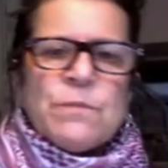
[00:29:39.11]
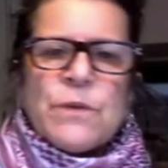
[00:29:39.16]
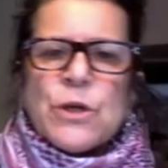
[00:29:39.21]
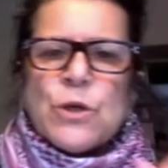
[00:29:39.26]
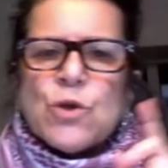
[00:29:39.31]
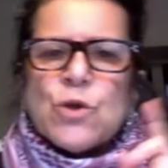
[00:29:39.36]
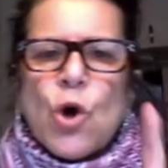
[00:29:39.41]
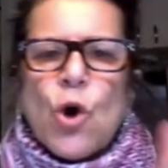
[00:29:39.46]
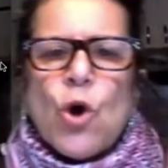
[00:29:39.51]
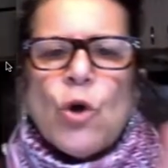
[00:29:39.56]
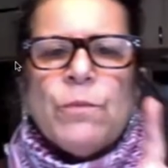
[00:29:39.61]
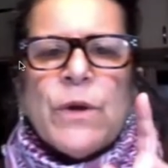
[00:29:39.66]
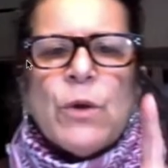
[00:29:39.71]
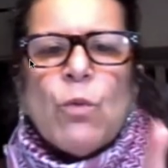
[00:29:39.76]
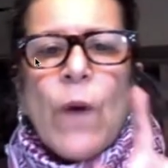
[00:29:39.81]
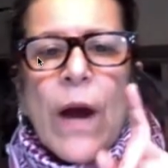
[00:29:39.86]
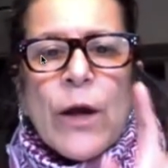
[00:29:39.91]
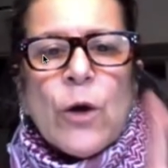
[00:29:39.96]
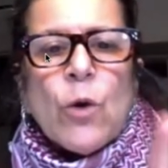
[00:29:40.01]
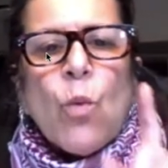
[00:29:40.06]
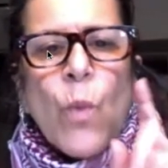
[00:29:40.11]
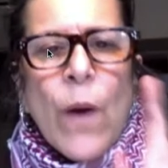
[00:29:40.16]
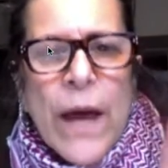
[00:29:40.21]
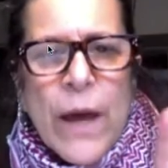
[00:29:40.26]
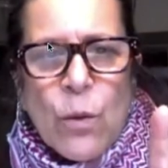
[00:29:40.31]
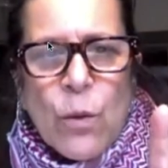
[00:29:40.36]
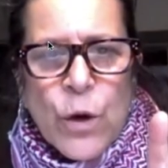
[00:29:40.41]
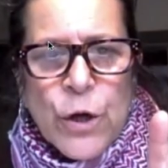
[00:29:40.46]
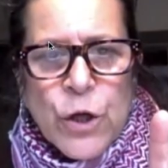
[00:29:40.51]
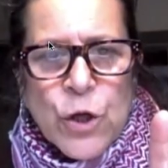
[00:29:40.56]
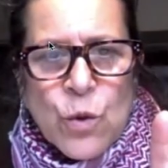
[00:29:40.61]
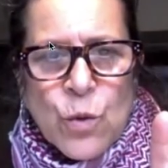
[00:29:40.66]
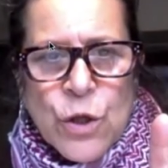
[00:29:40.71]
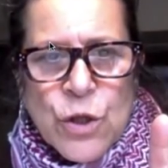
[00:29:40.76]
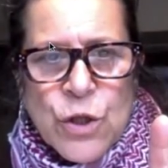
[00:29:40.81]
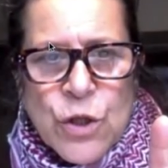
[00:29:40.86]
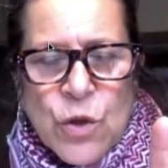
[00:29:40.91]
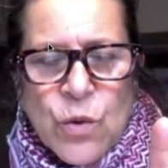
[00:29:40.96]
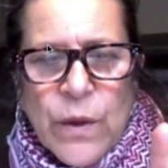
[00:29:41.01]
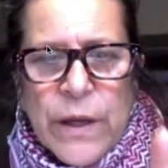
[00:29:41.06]
But you told me right away what you
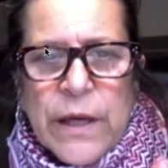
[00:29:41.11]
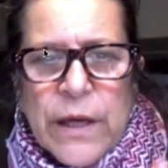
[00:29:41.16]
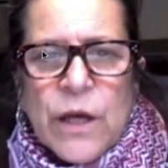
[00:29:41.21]
were doing.